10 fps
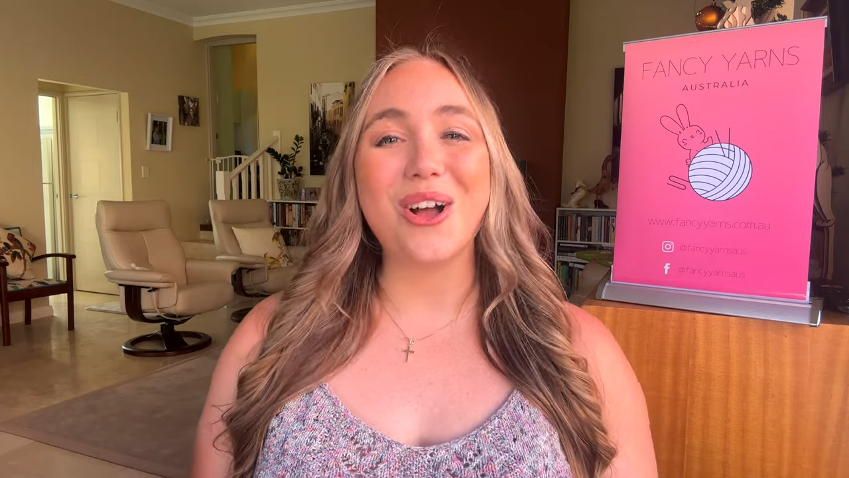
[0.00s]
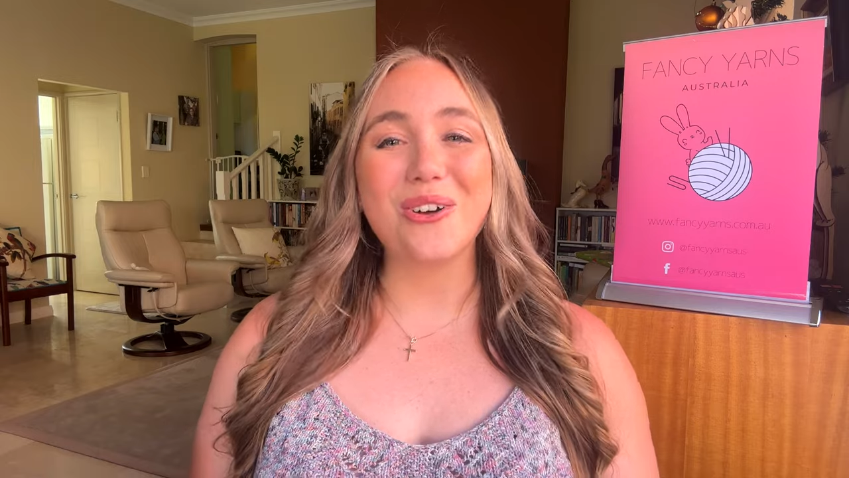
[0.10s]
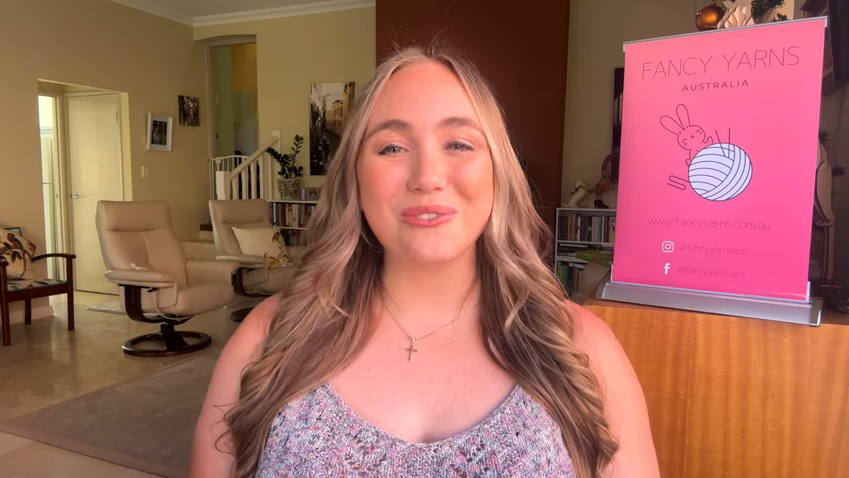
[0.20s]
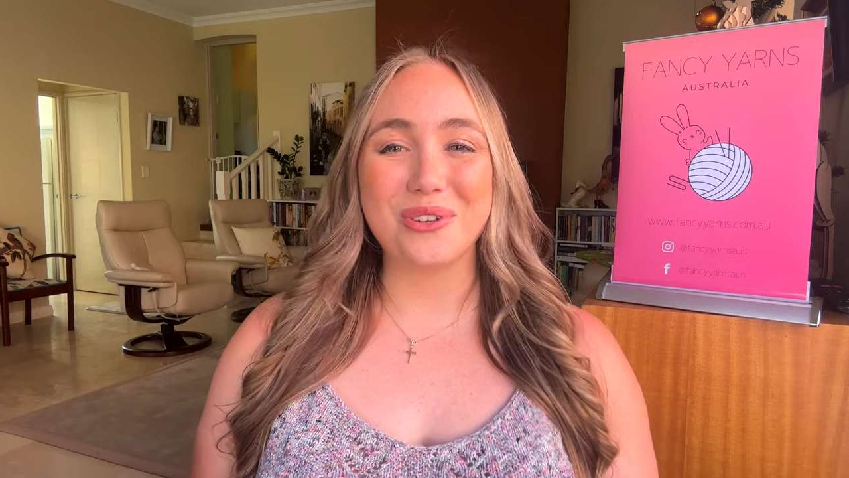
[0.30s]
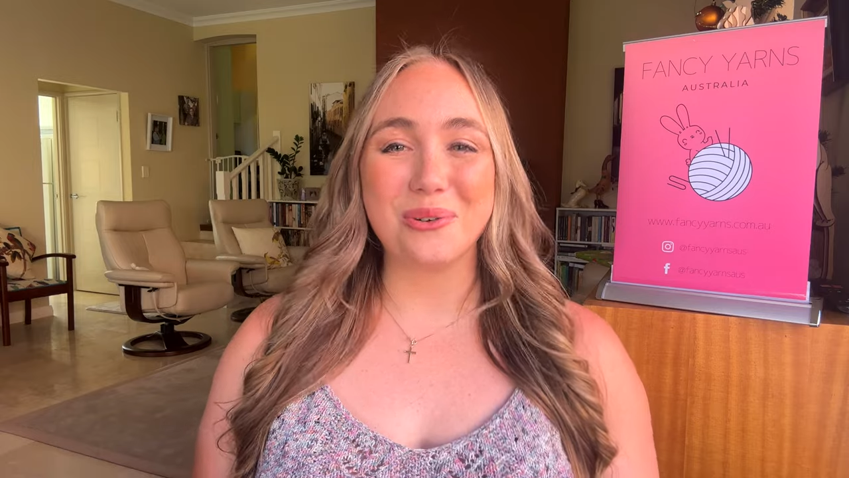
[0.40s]

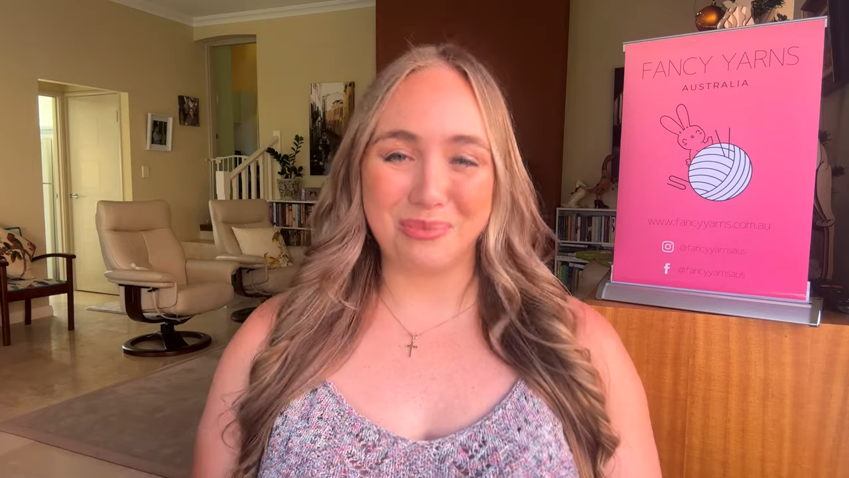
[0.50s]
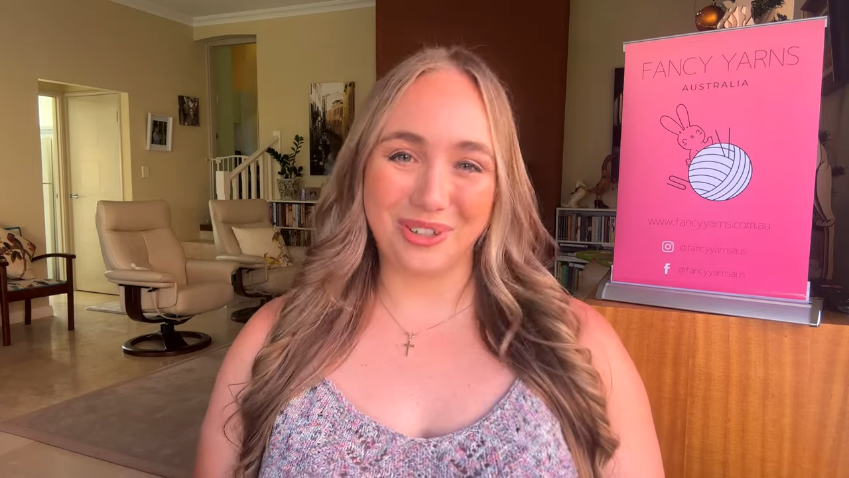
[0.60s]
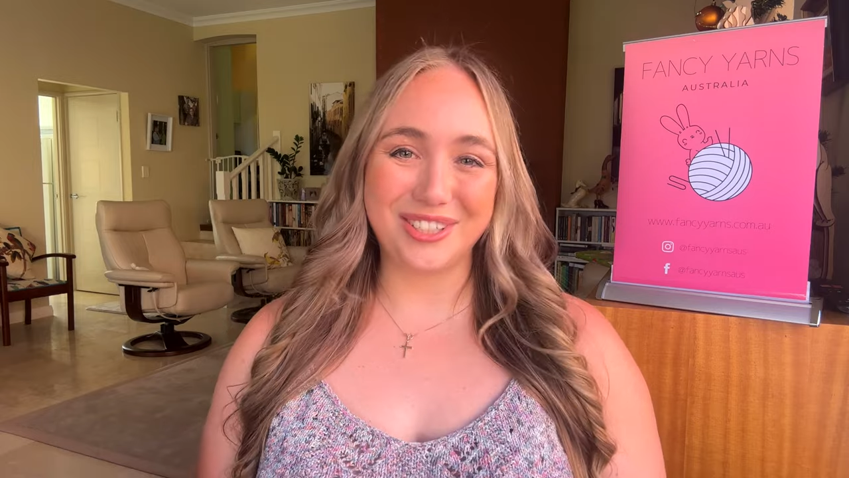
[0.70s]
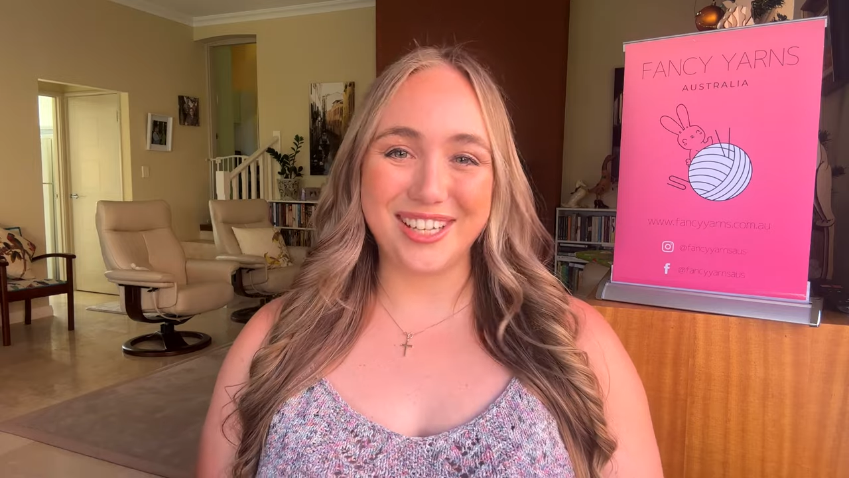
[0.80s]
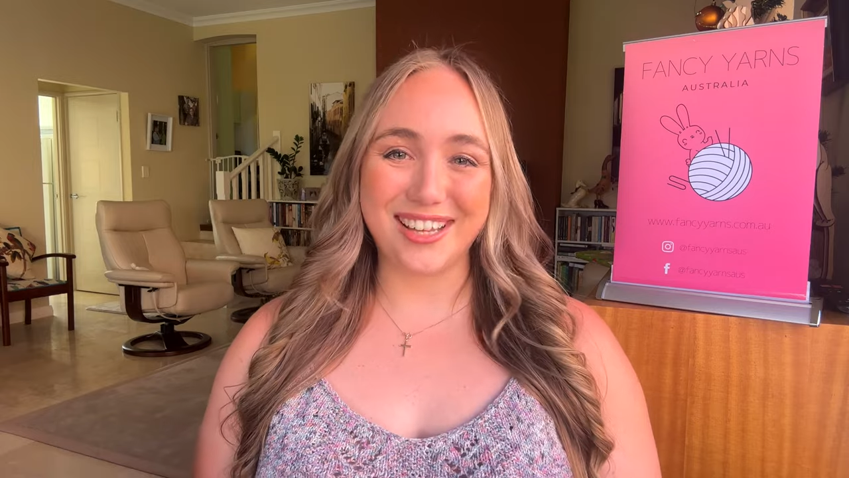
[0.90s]
of your
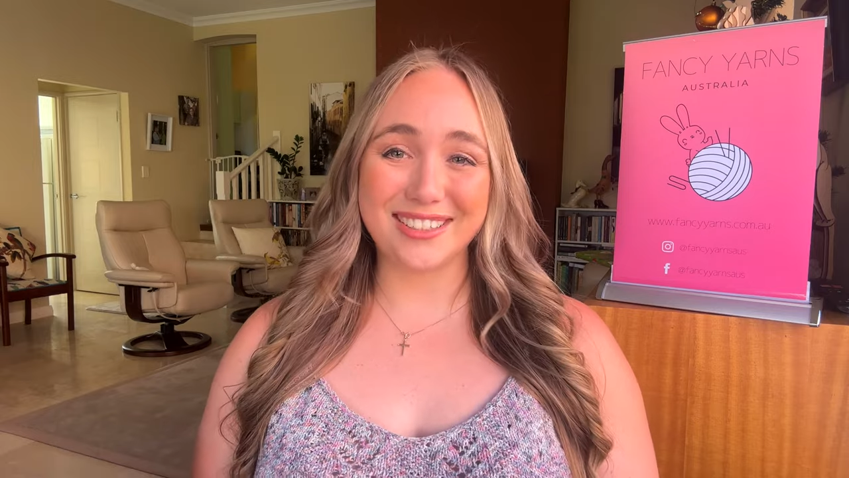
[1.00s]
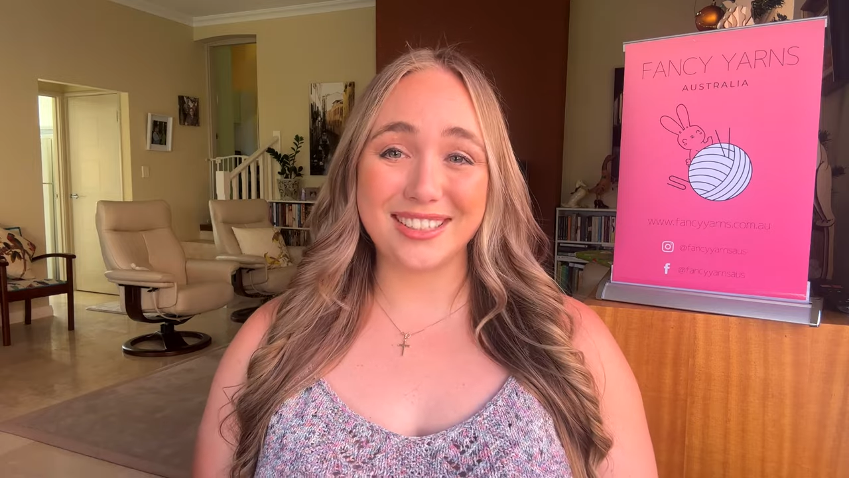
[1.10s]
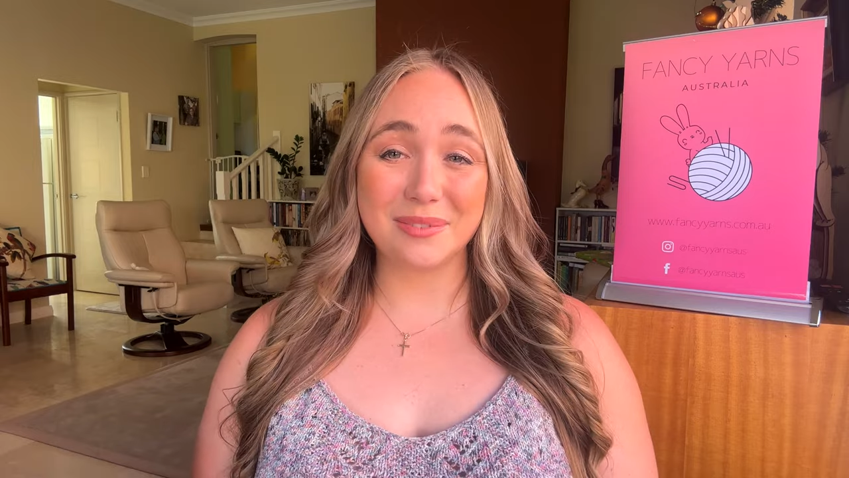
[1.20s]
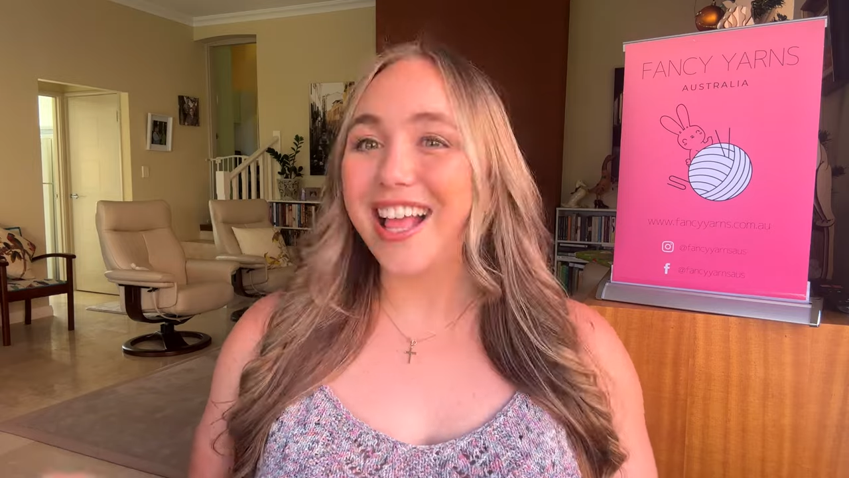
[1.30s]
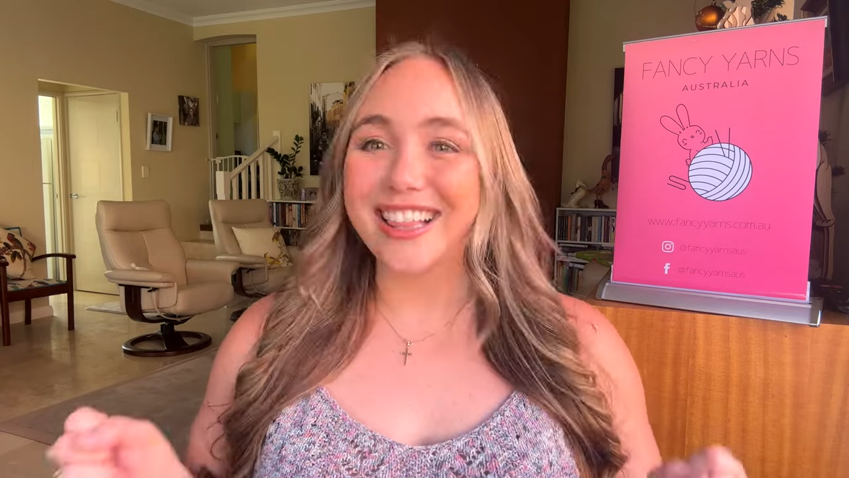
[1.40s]
projects.